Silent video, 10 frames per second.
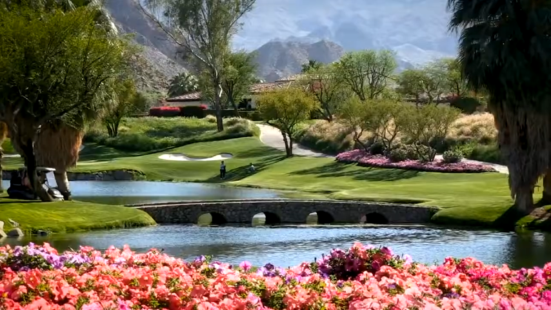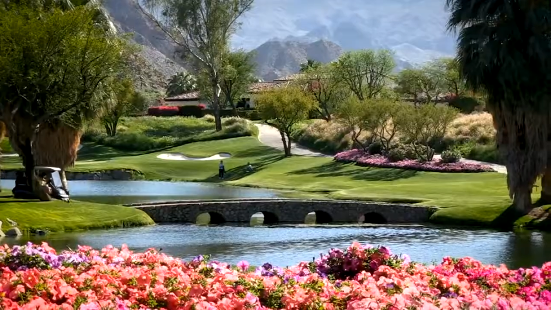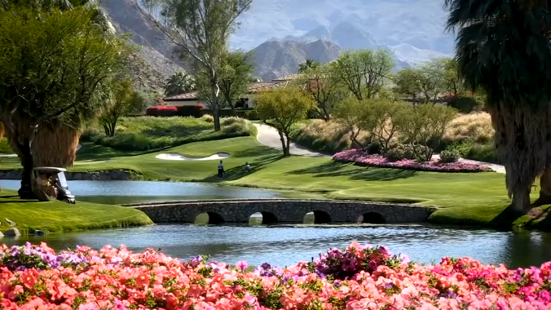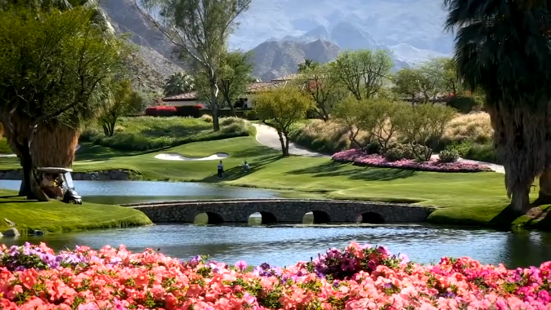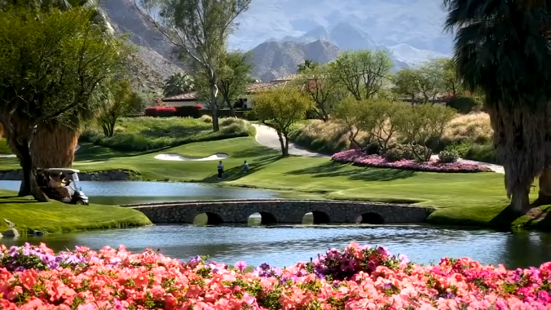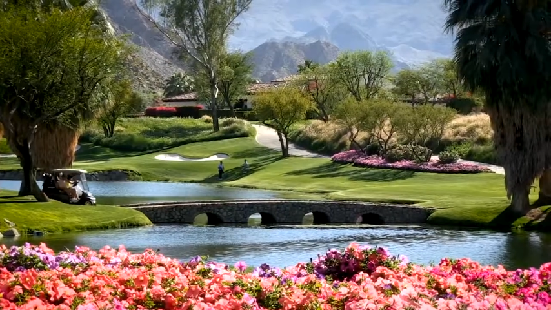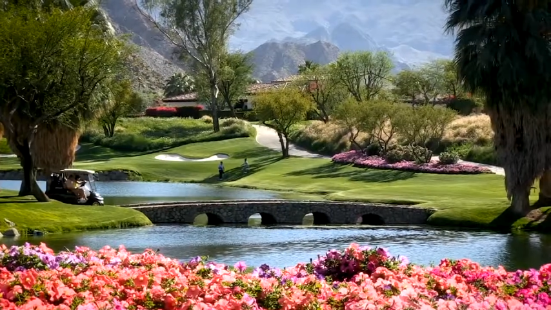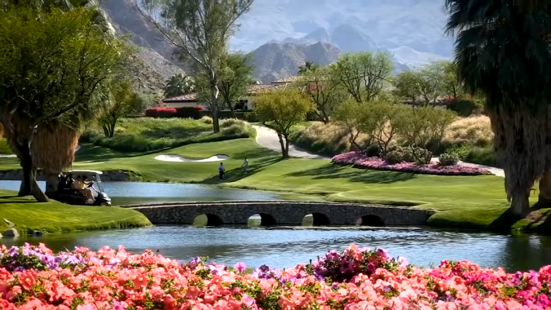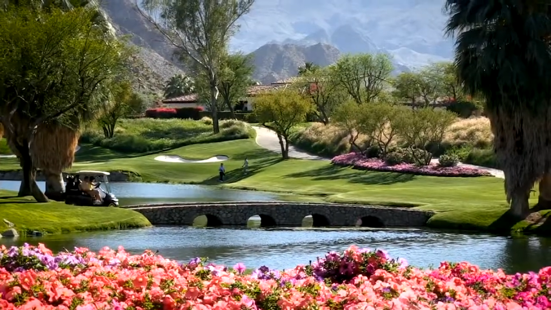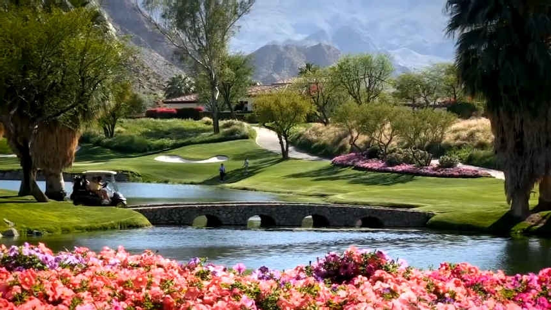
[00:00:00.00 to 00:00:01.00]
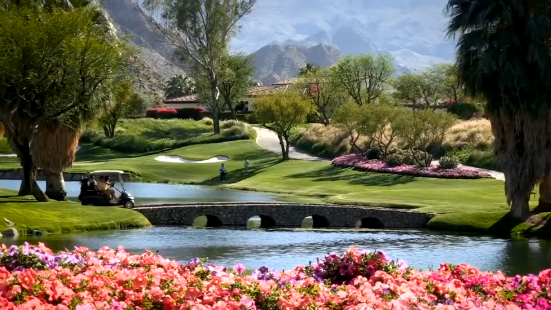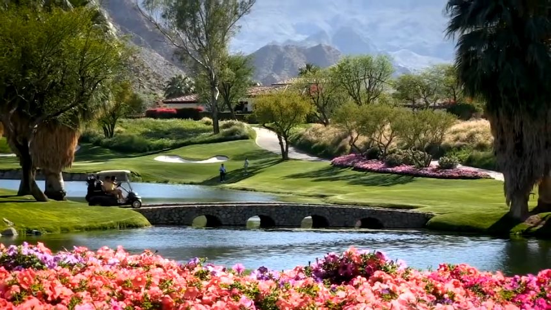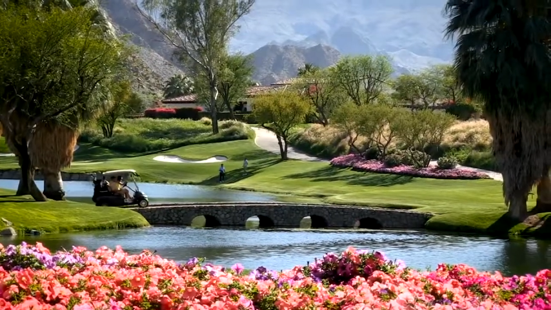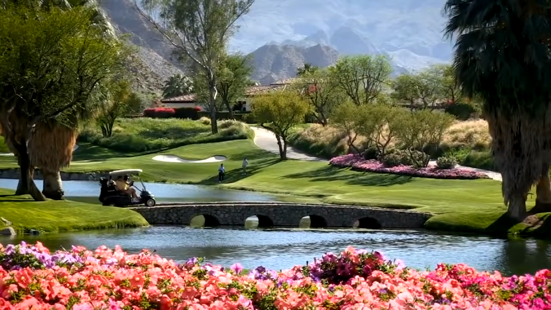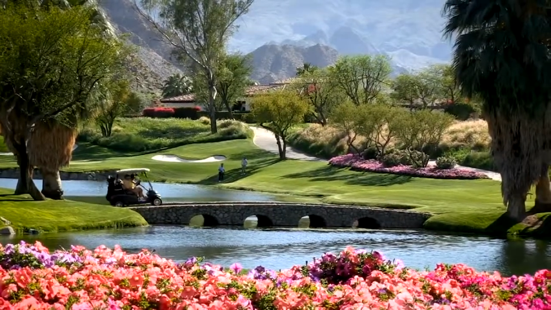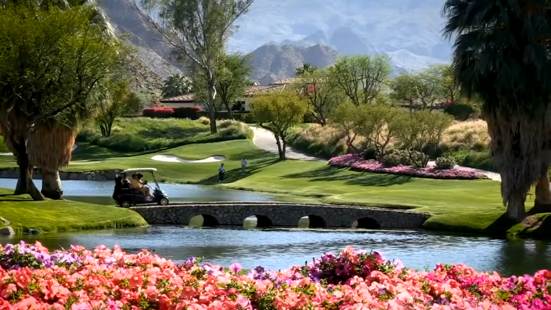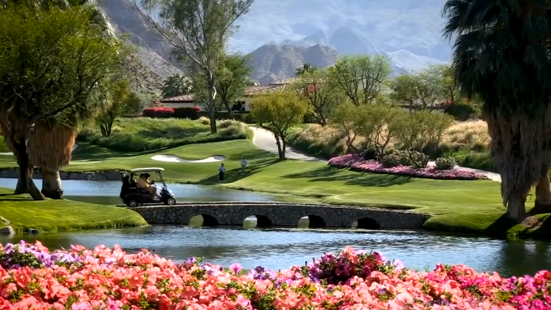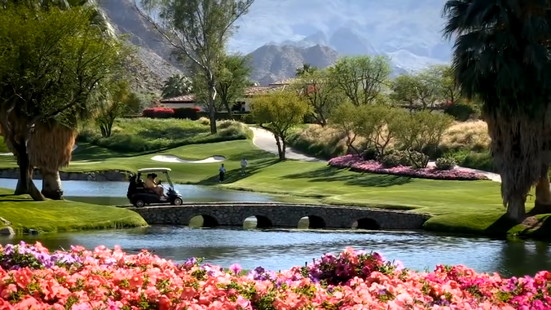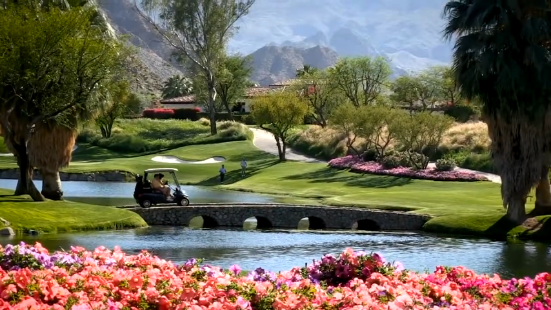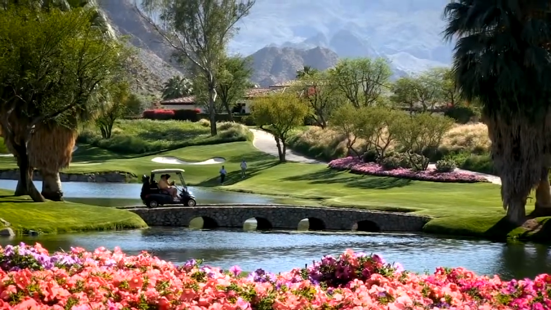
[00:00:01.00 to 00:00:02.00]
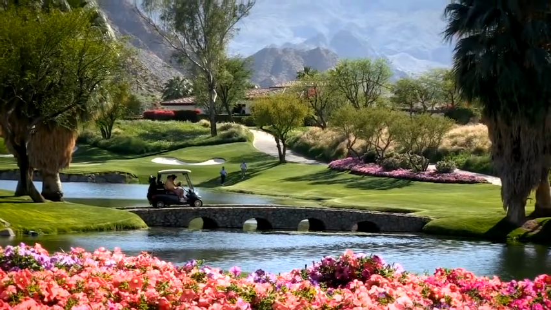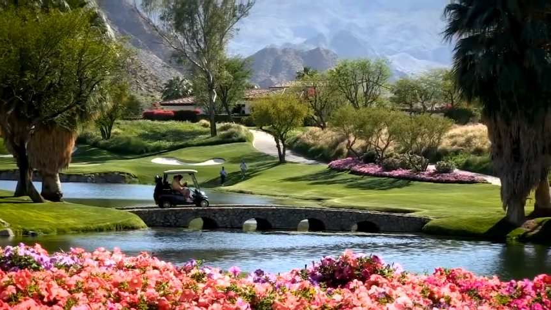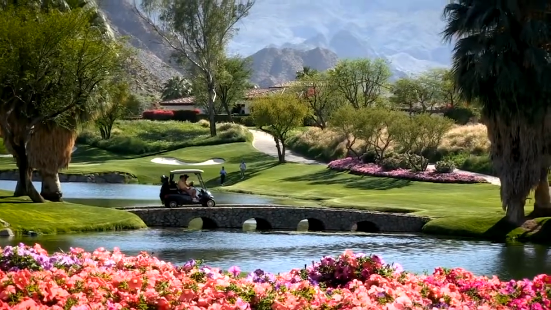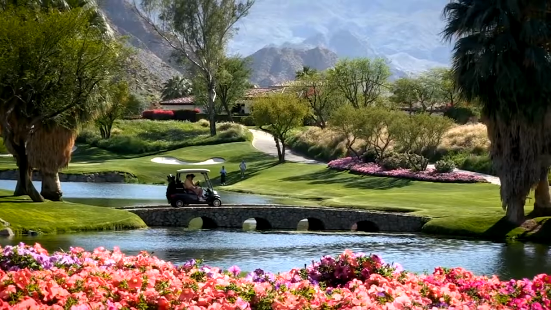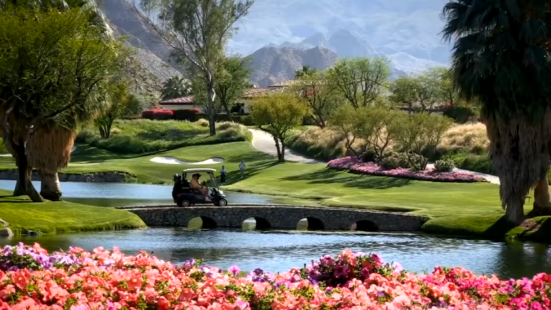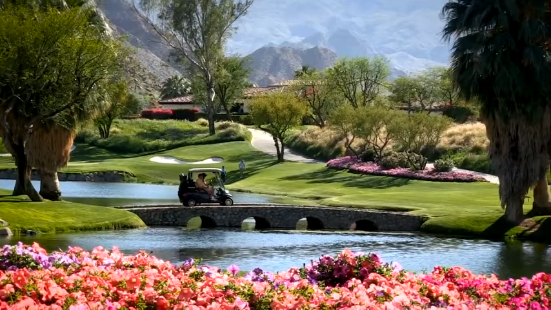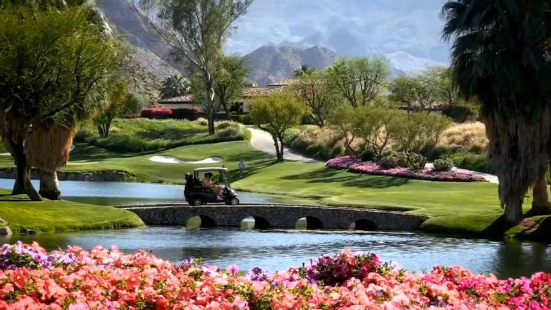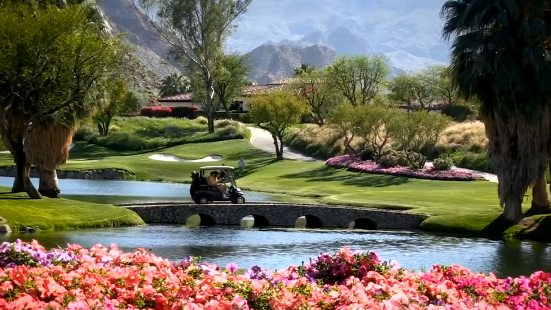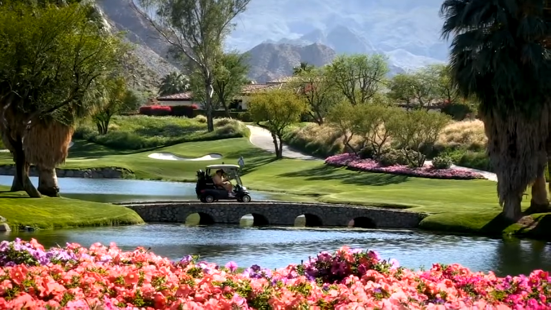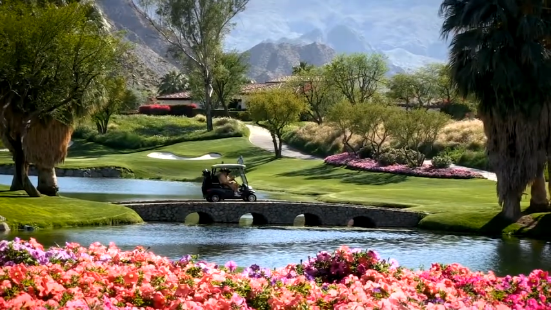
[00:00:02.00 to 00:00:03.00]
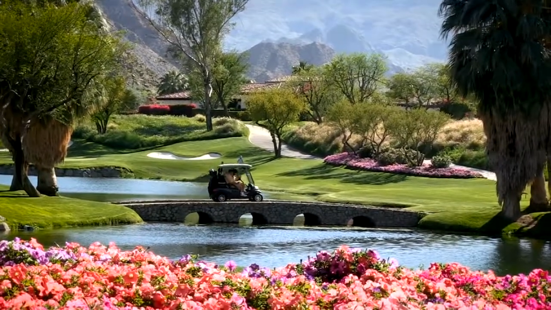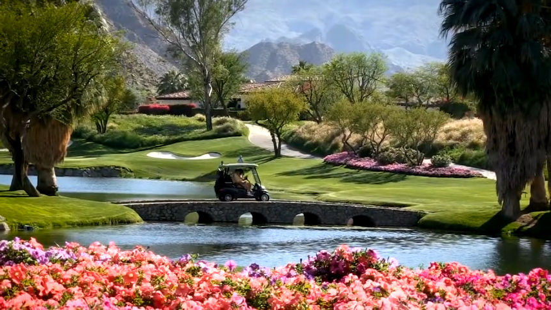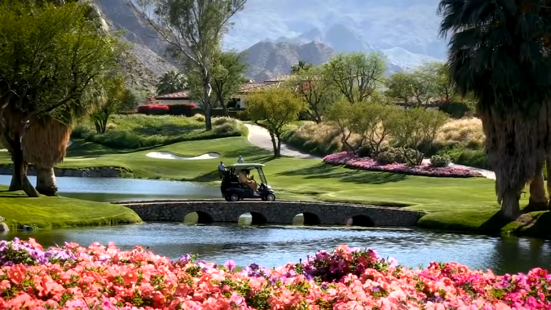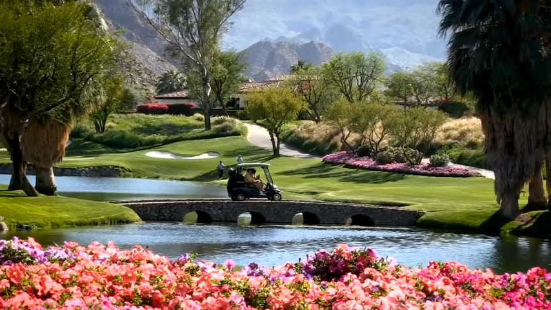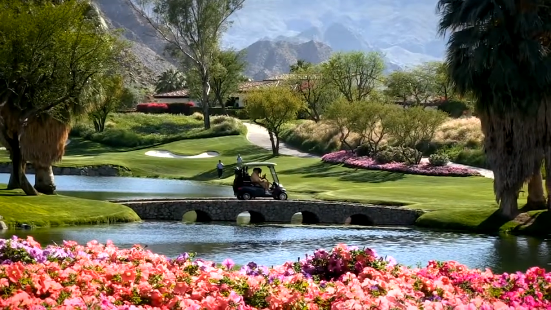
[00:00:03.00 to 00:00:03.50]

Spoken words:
Nobody's mouth can be seen.